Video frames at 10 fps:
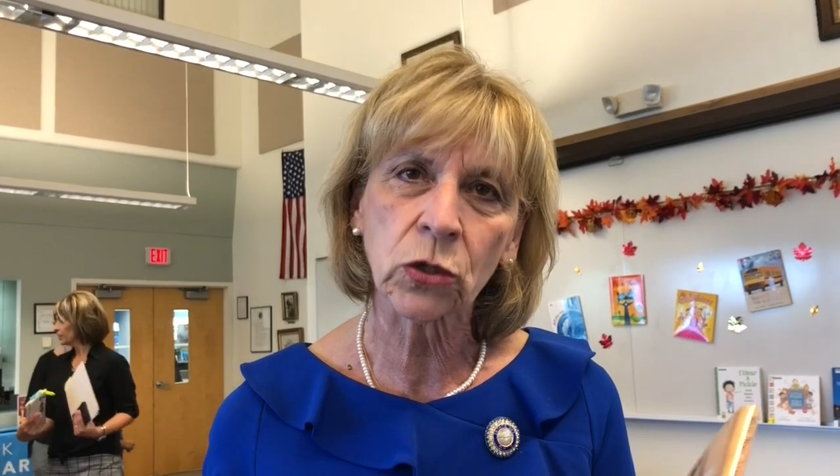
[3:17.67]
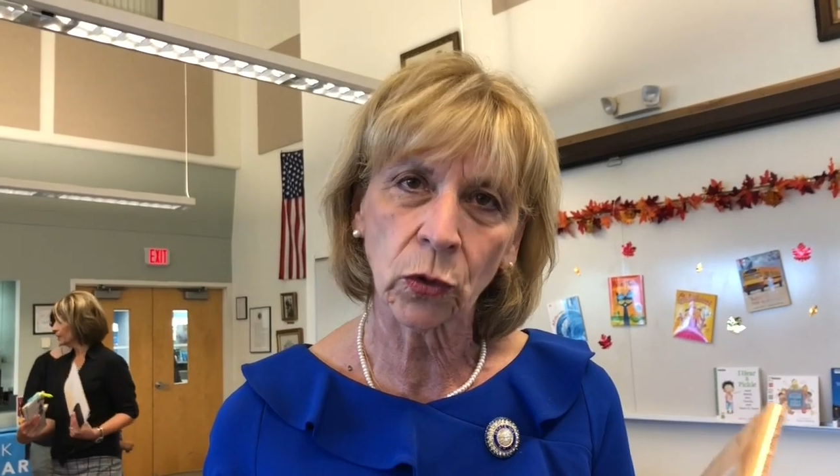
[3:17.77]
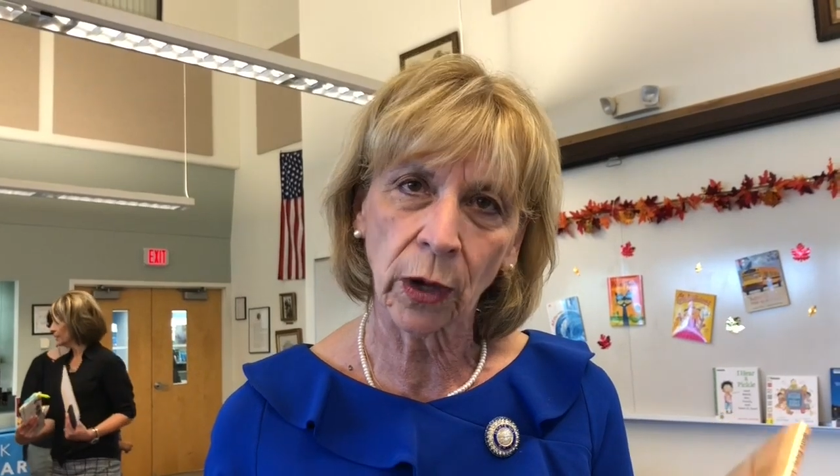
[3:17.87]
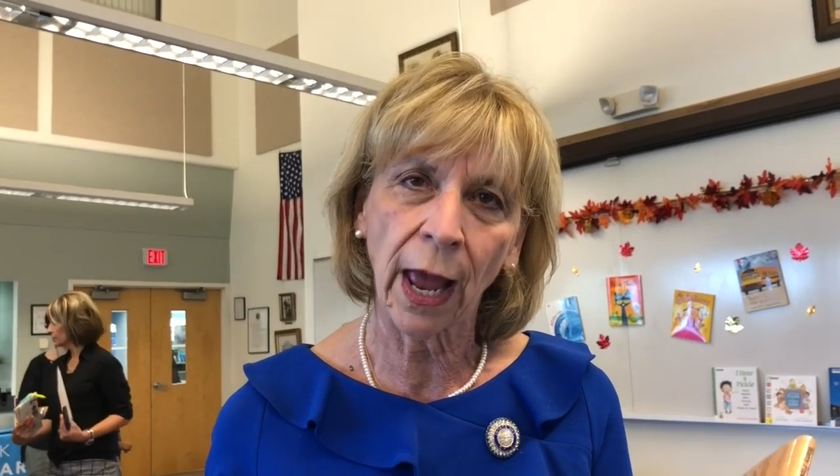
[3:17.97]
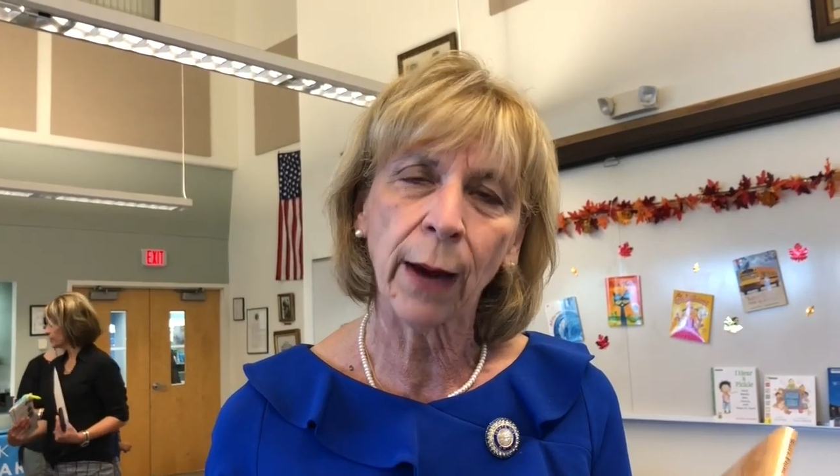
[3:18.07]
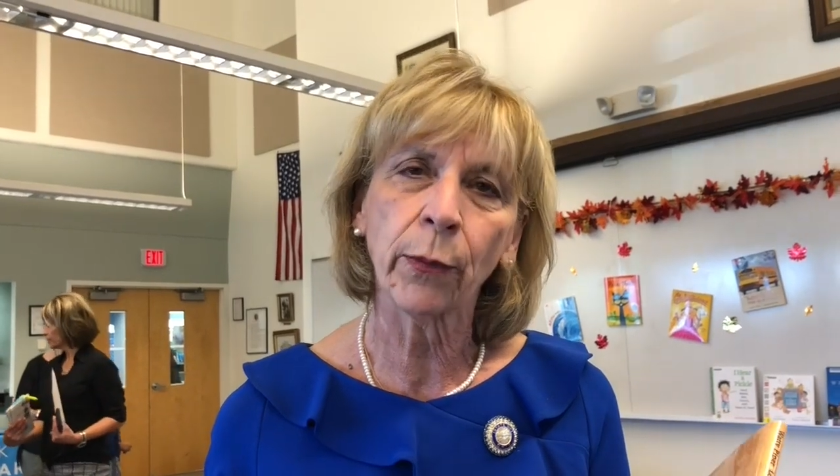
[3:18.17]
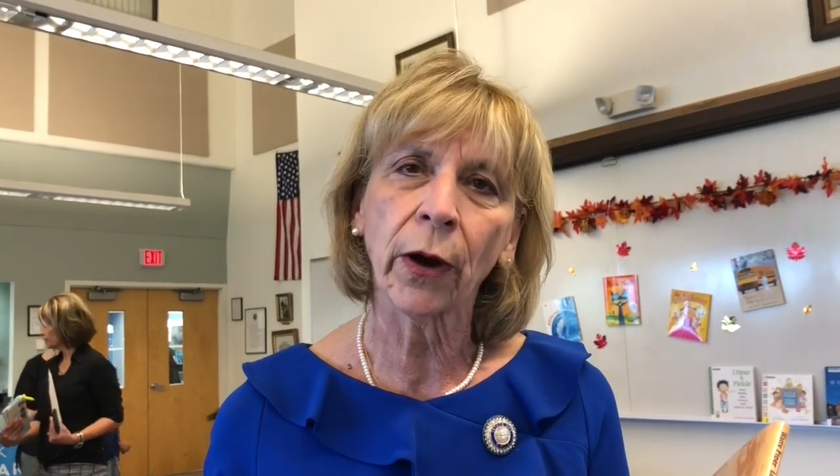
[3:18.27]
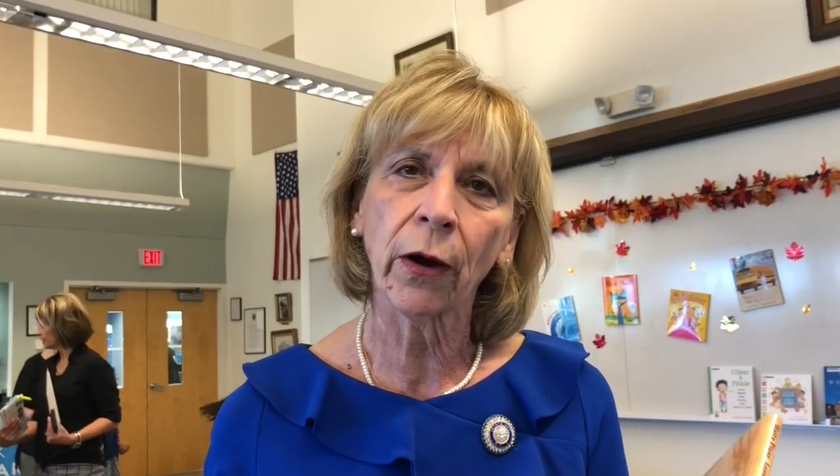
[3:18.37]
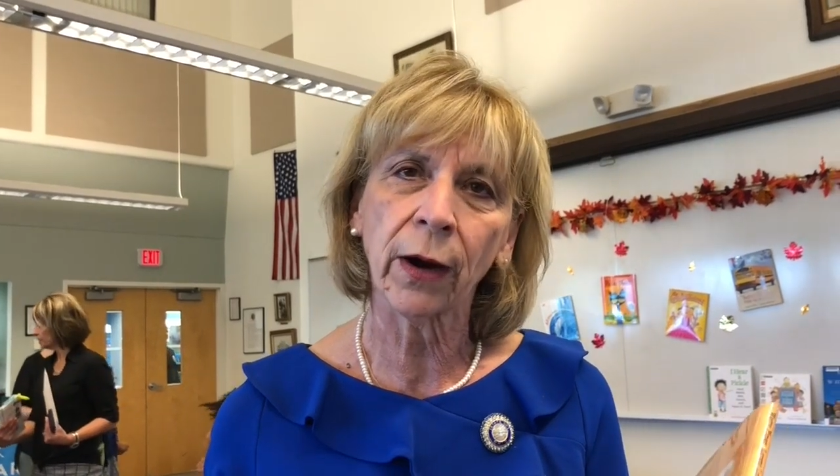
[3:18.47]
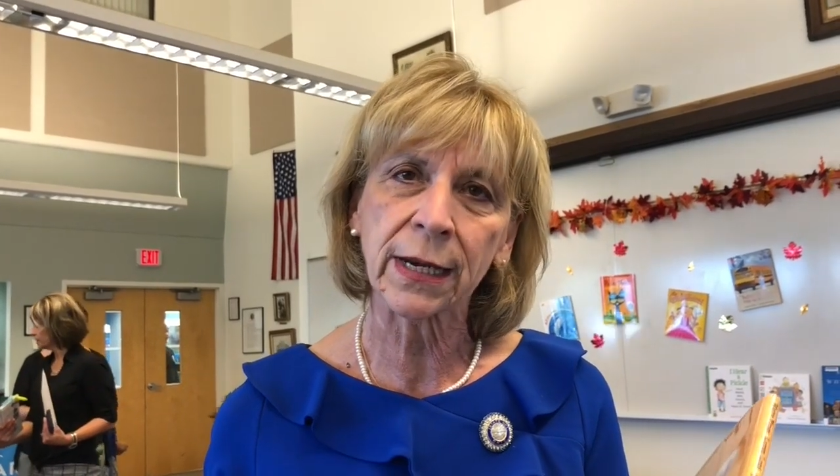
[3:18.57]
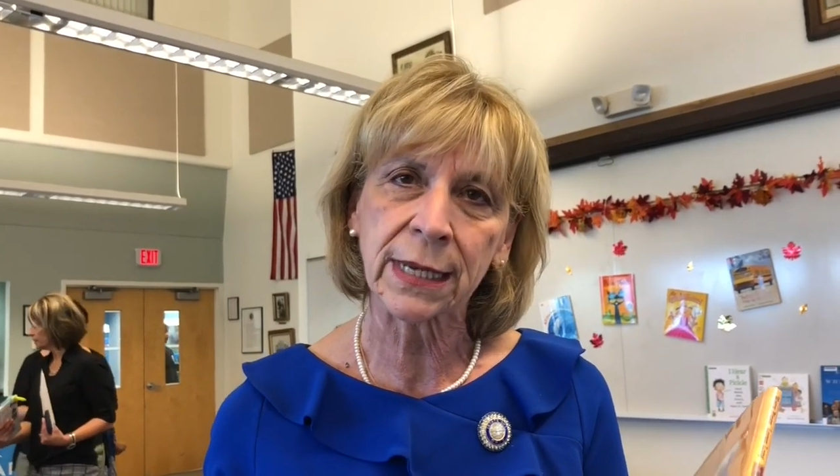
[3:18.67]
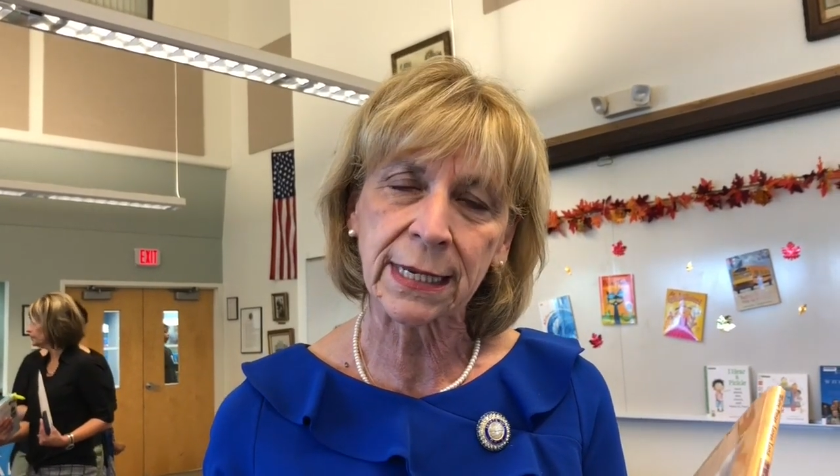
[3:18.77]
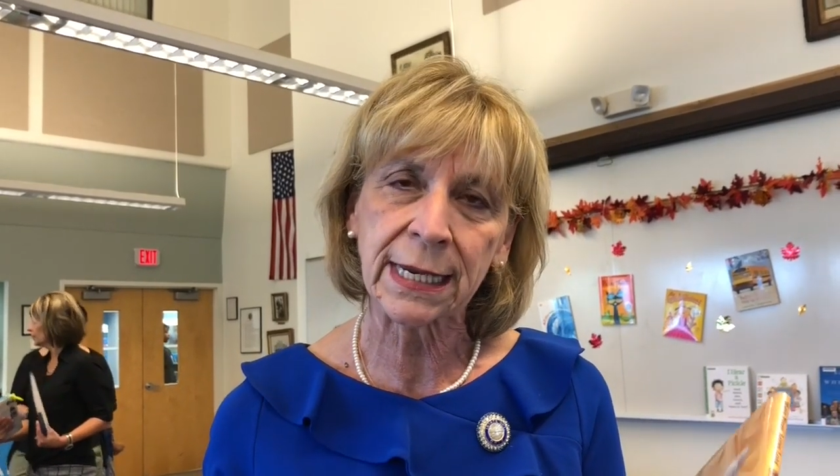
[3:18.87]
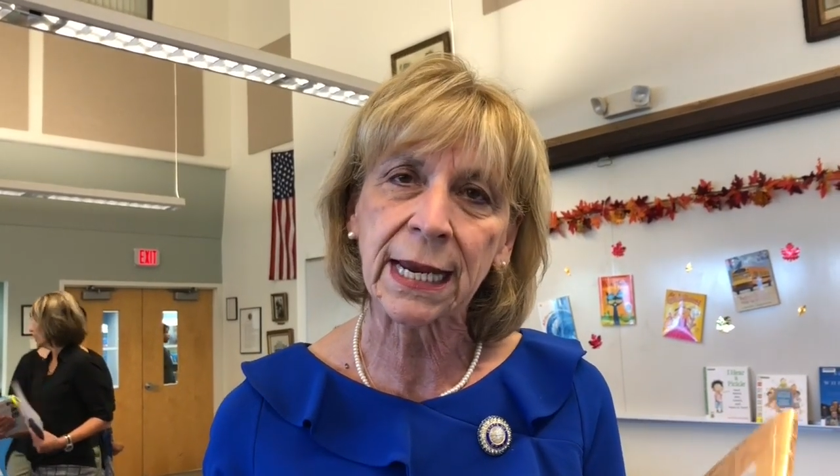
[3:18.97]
to libraries as